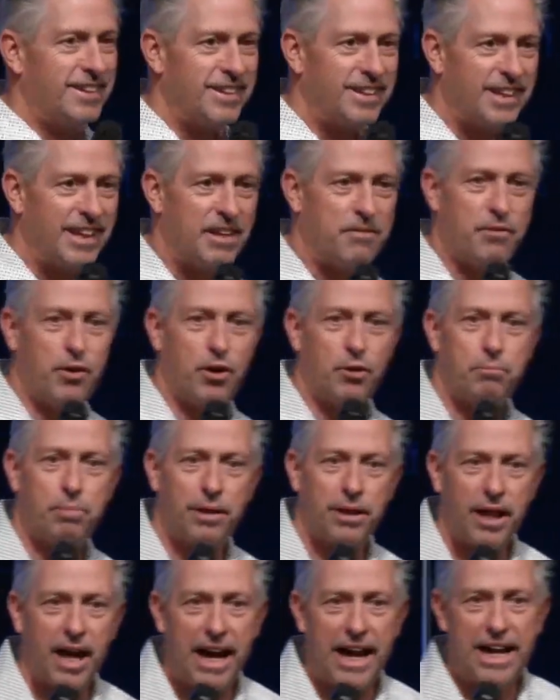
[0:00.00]
if you're
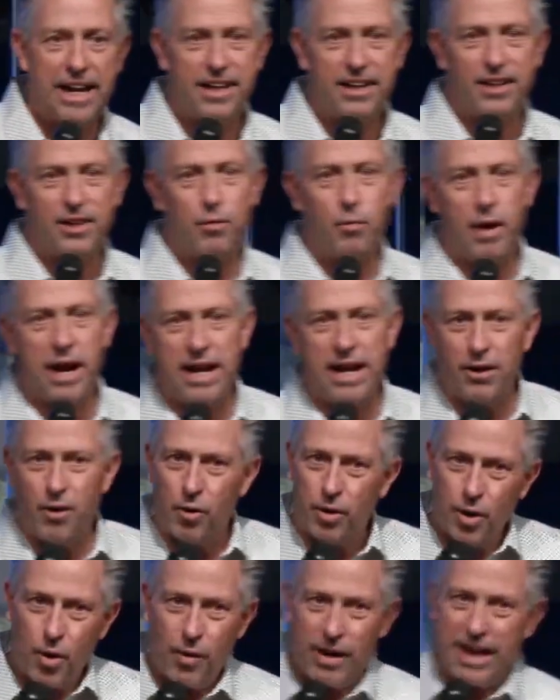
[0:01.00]
polite, you wait,
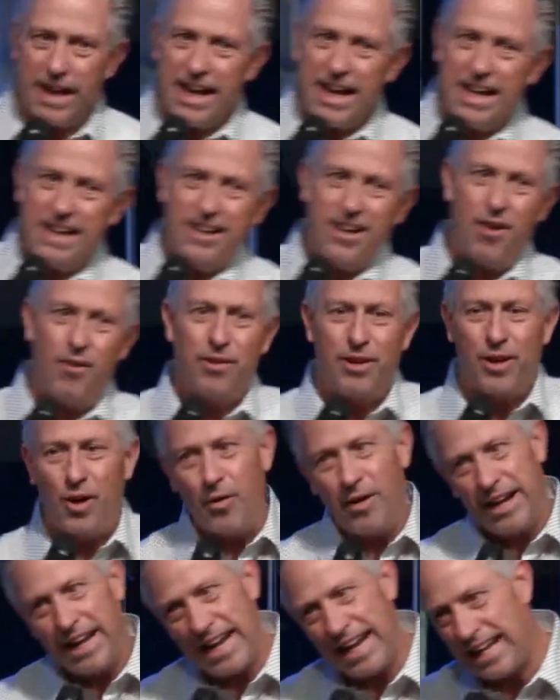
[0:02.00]
oh, go ahead, no,
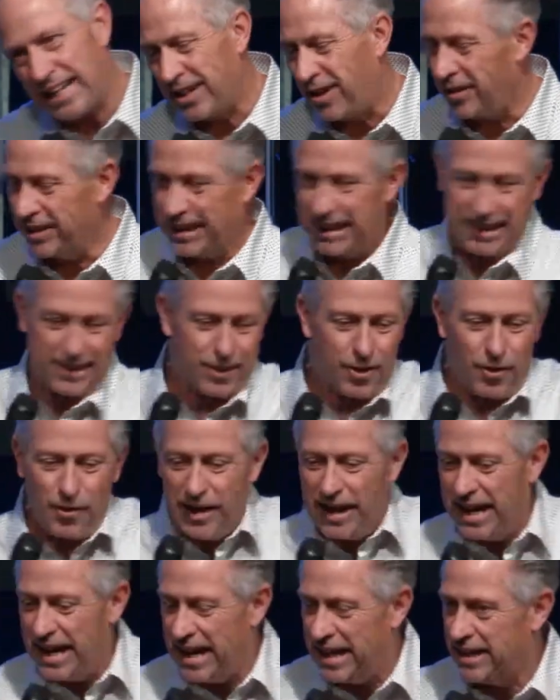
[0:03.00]
go ahead, I'll get, go
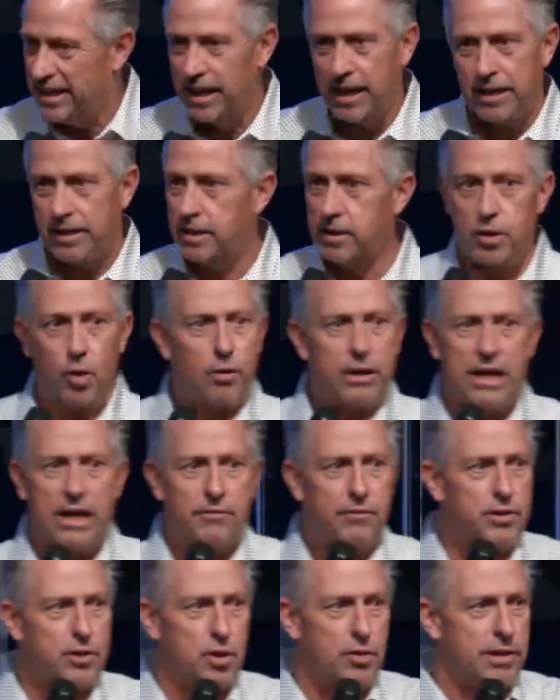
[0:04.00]
ahead. Don't
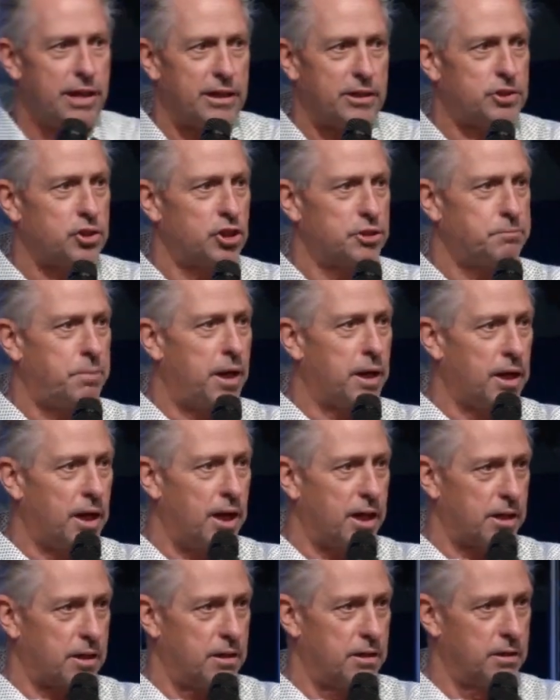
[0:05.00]
ever do that in church
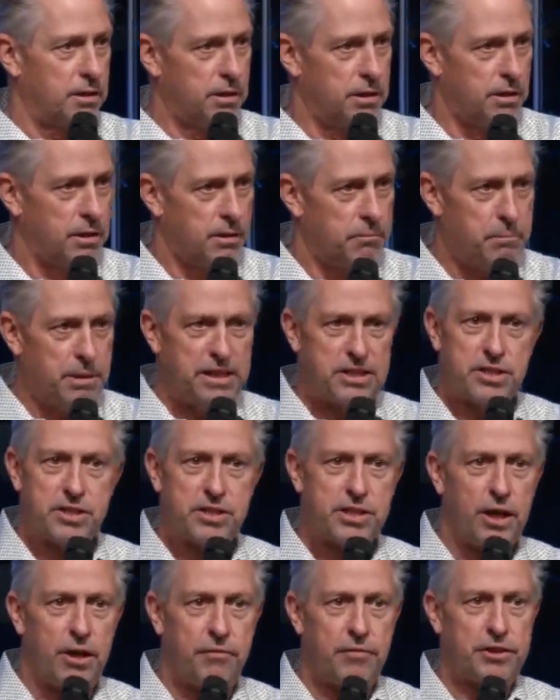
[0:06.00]
potluck. Be
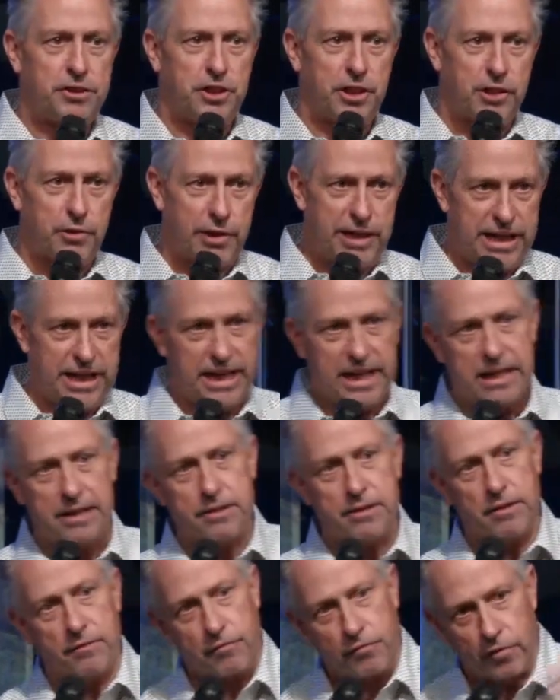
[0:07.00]
selfish and greedy. Get
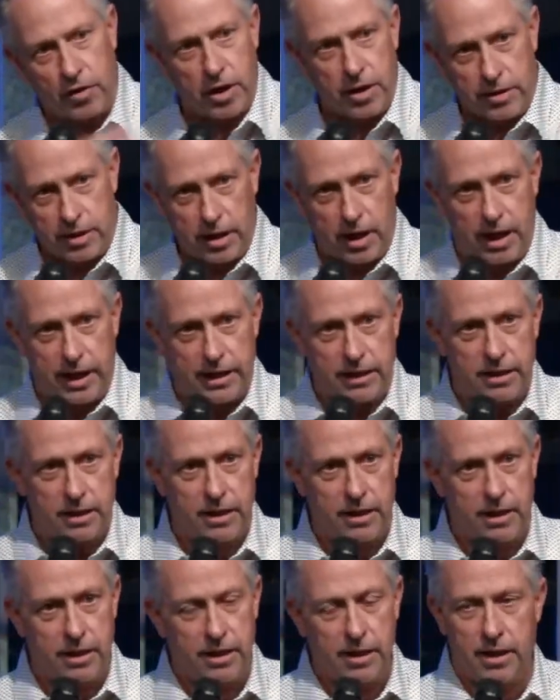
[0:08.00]
at the front of the line.
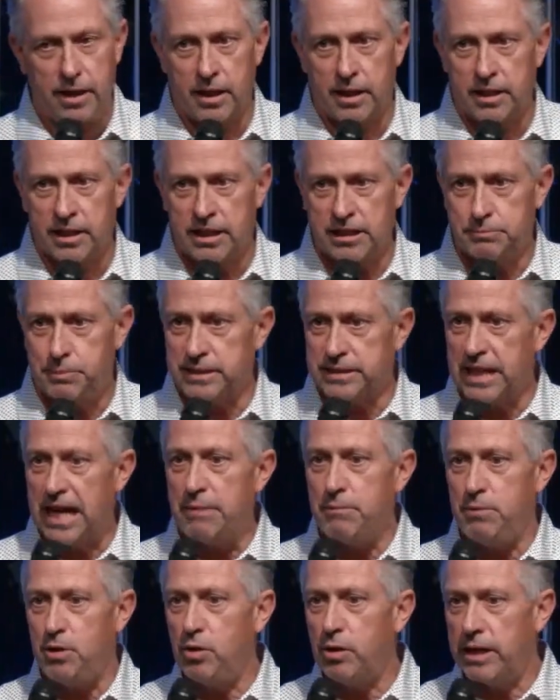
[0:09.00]
Because by the
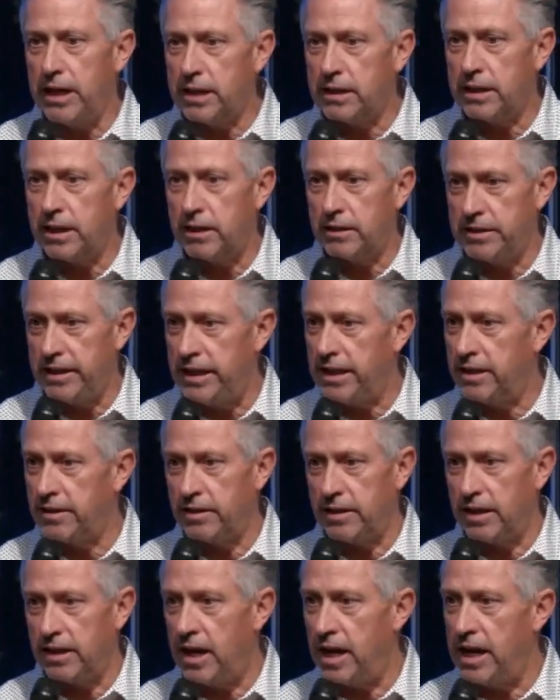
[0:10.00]
time you get there at the end of
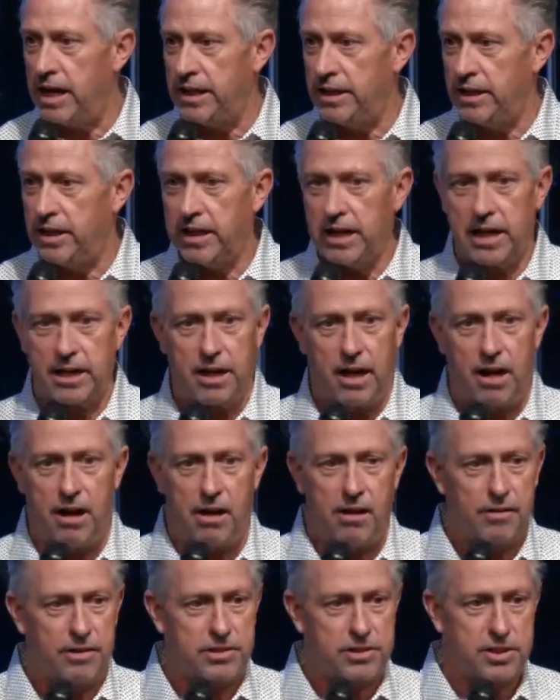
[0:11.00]
the line, you got
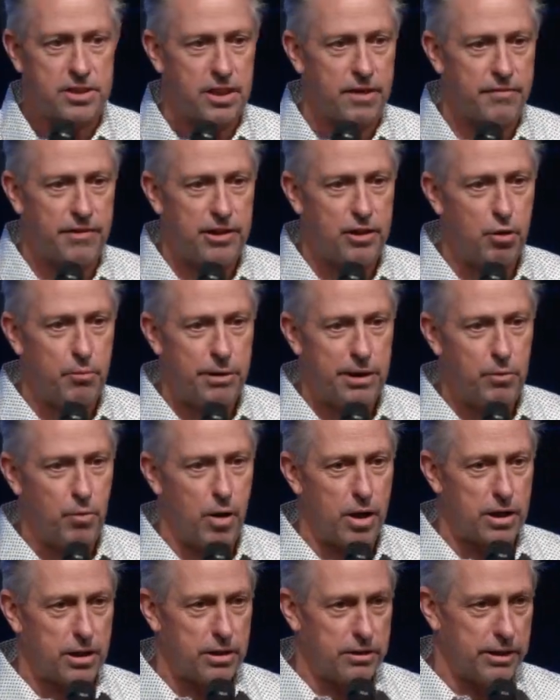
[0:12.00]
all the stuff that nobody
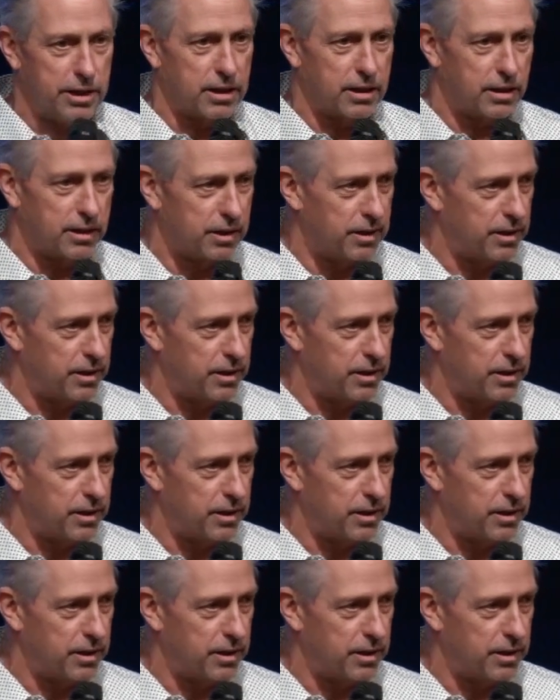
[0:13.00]
wanted there.